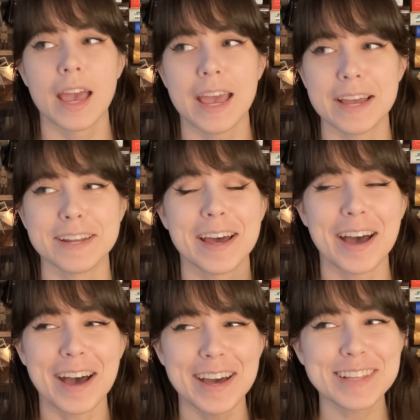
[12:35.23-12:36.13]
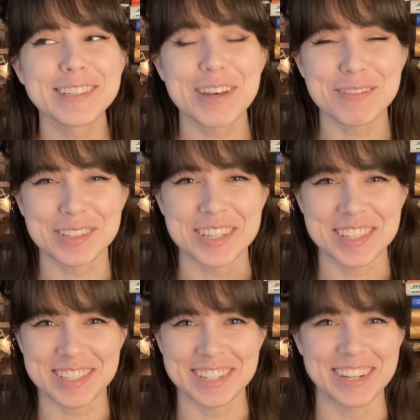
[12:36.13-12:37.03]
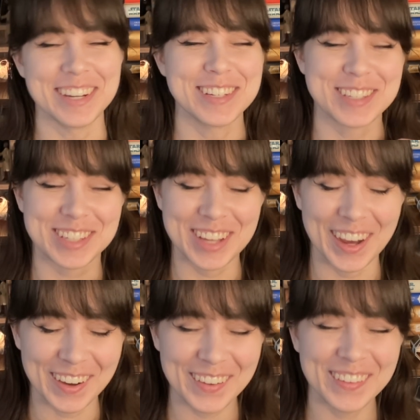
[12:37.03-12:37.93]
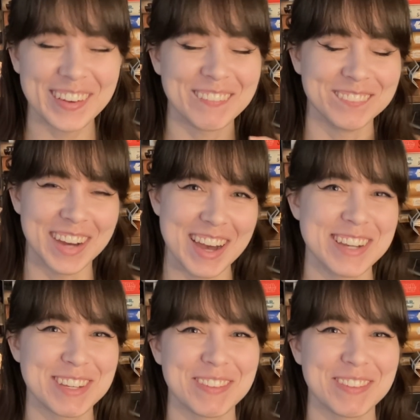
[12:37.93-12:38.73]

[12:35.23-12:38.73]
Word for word: And I loved this scene so much.